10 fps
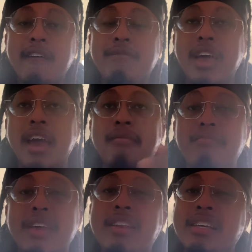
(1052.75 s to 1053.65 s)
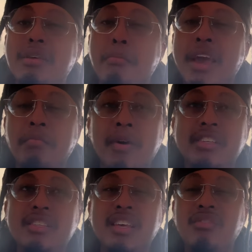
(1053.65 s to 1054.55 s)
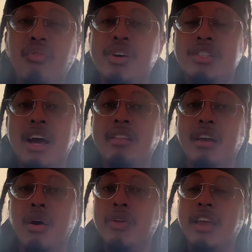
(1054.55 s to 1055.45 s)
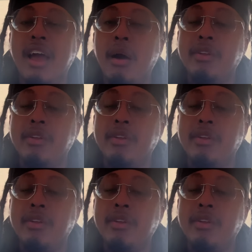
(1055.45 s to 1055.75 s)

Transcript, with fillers: that it doesn't make much sense for us not to go with the guy